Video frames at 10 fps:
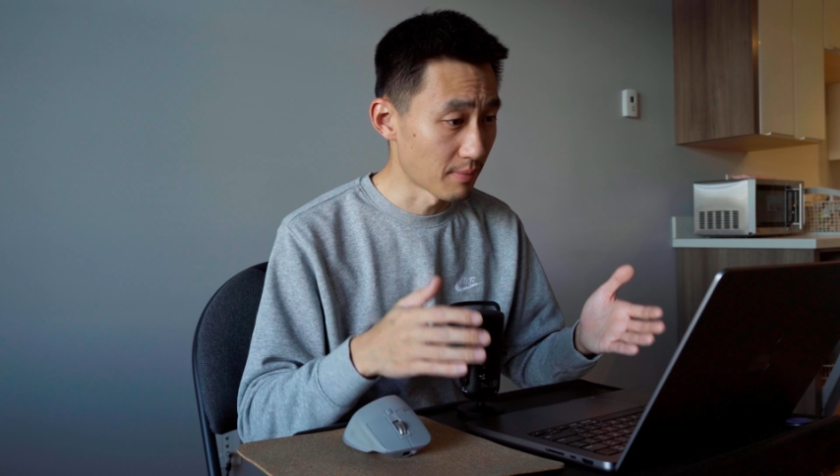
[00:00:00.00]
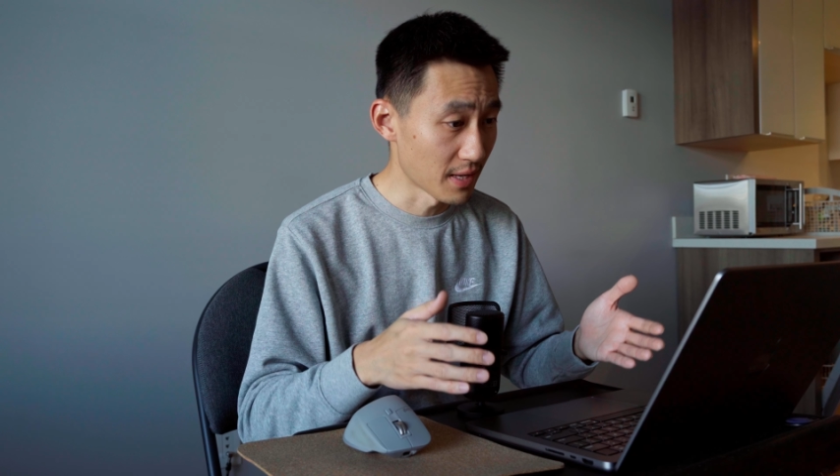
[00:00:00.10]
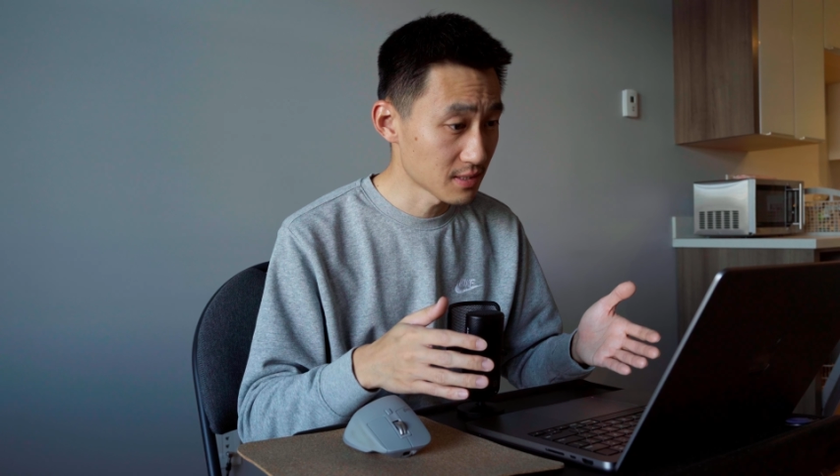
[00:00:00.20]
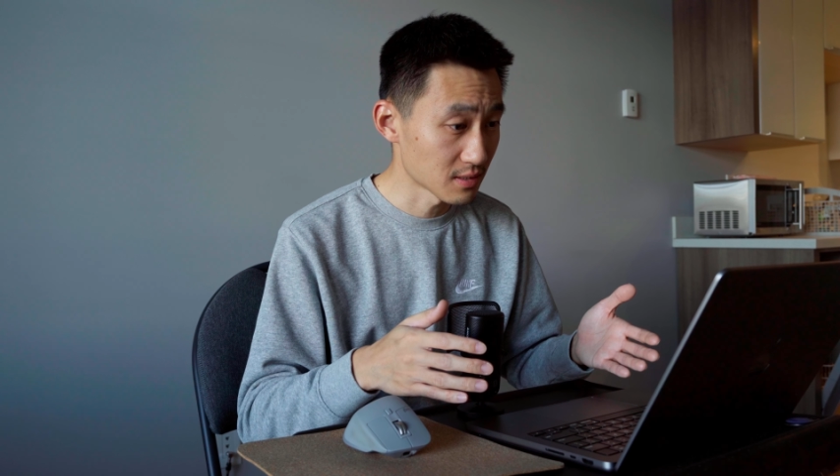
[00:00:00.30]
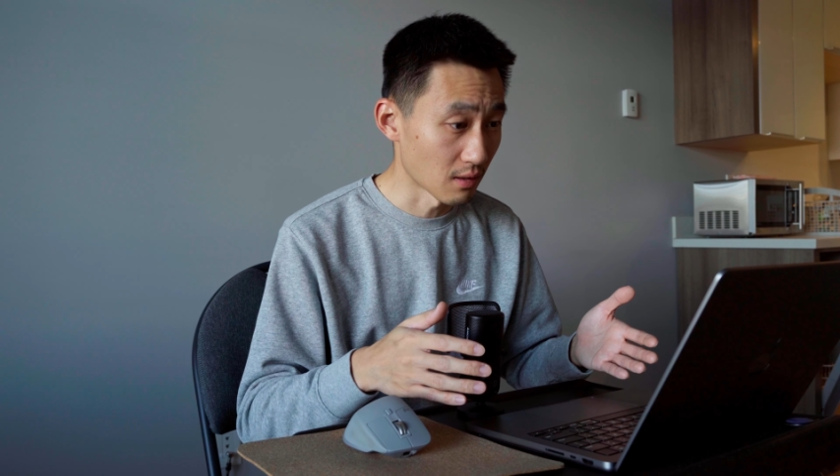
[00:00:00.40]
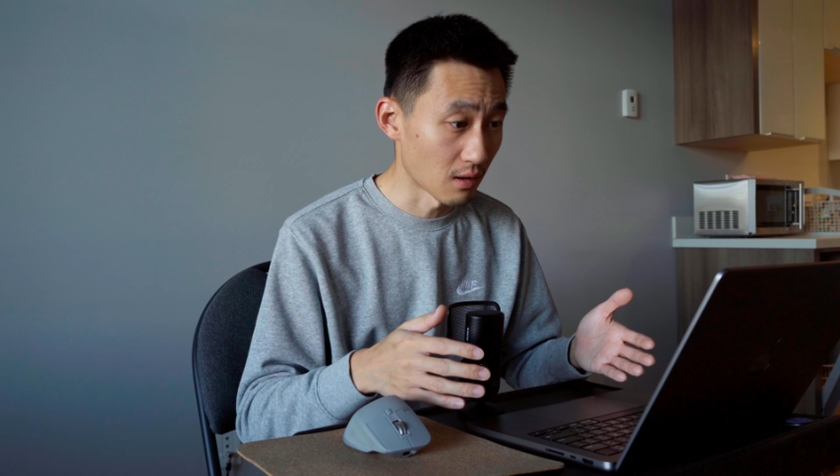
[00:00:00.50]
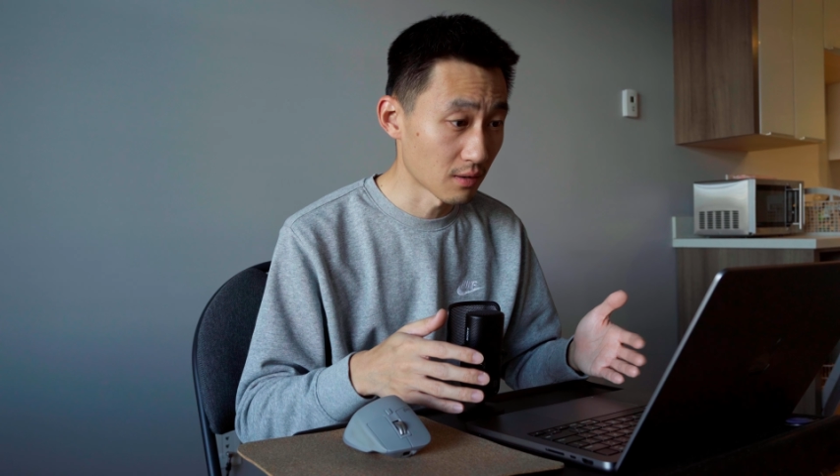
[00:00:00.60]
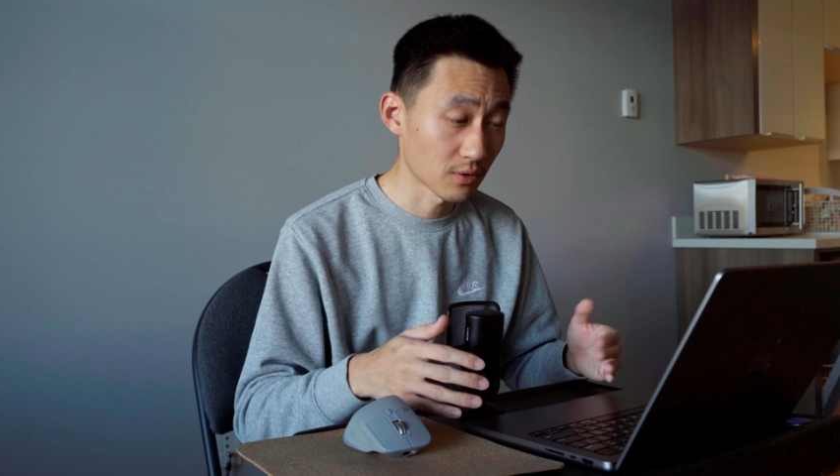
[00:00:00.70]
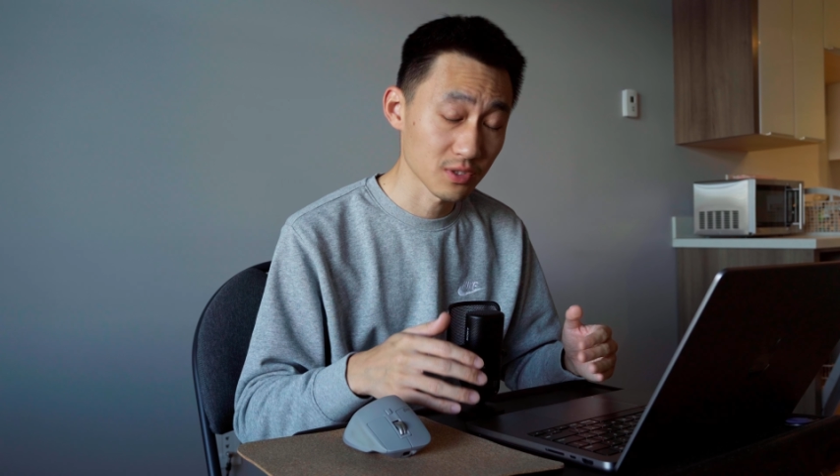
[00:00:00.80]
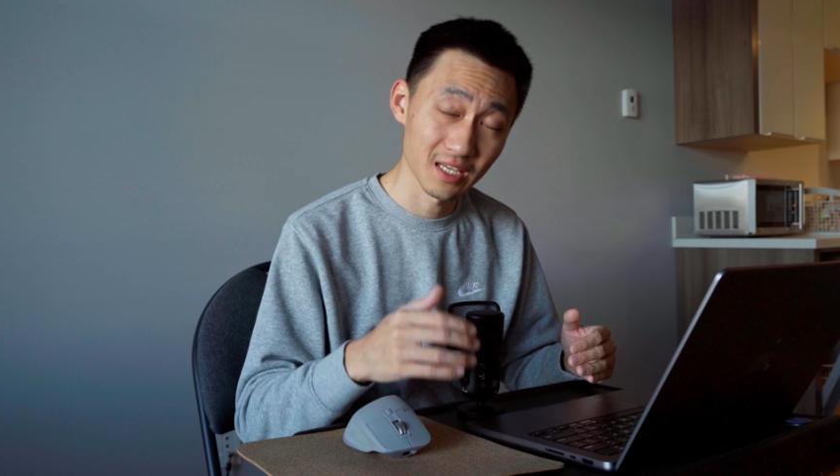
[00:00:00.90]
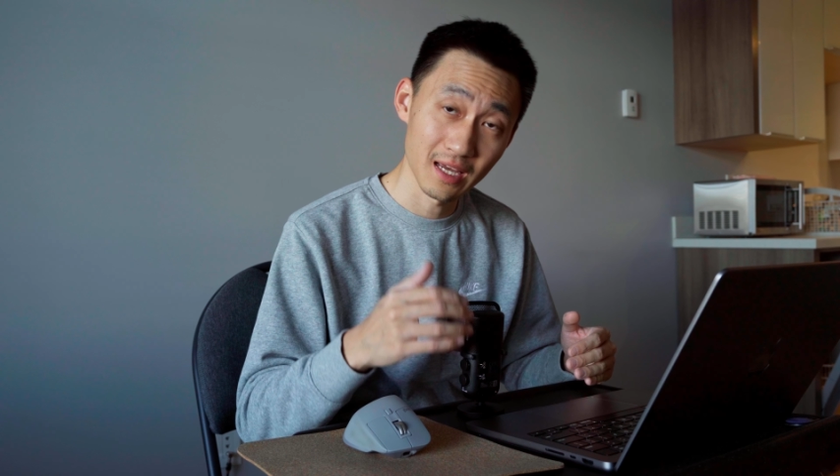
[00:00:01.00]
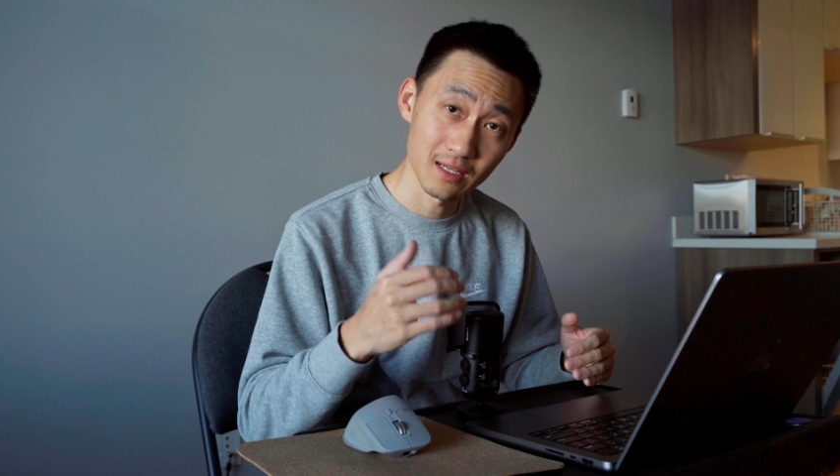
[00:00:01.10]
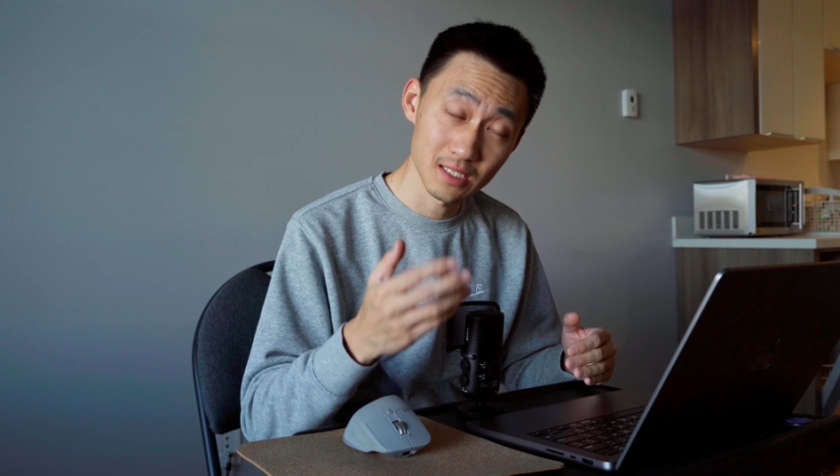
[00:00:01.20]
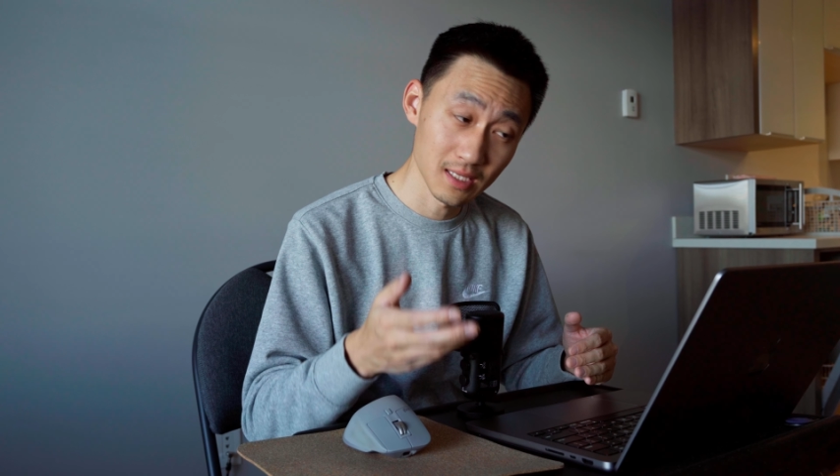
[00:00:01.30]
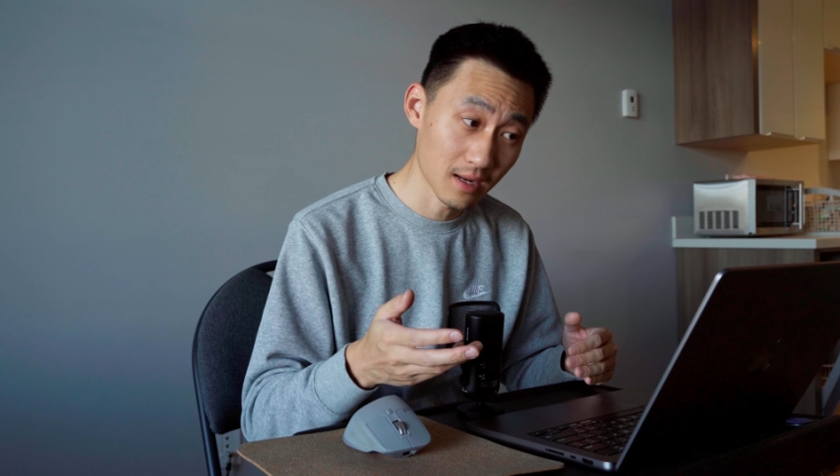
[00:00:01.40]
based on your
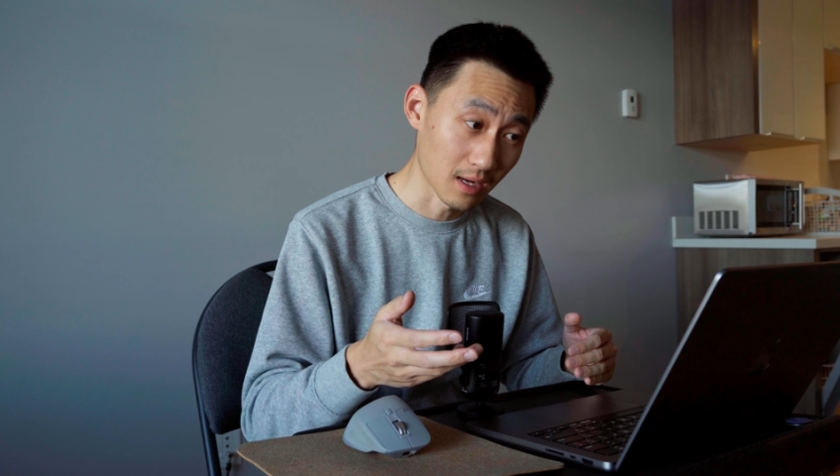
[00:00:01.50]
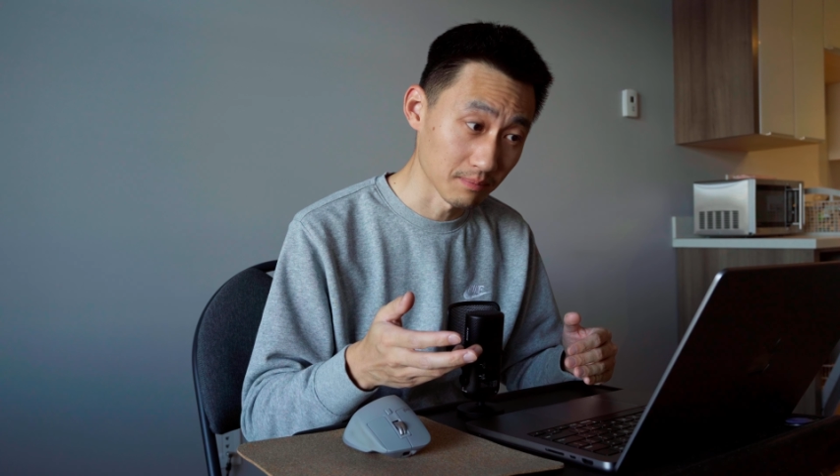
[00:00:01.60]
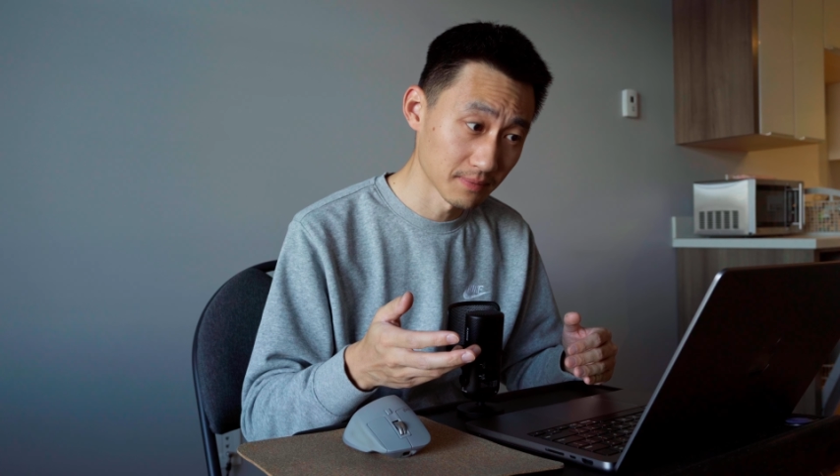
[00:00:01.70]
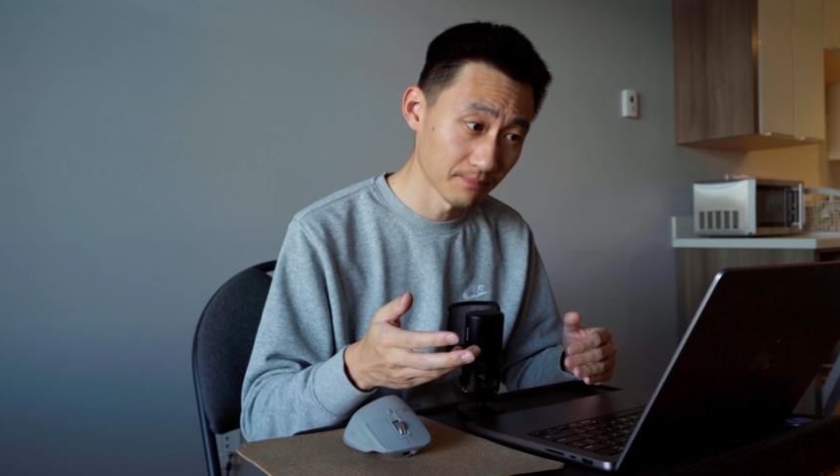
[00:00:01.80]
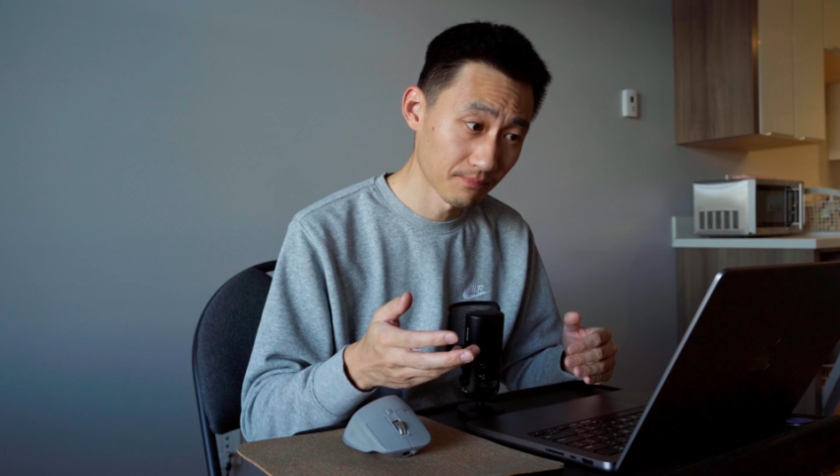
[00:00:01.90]
scanning setup,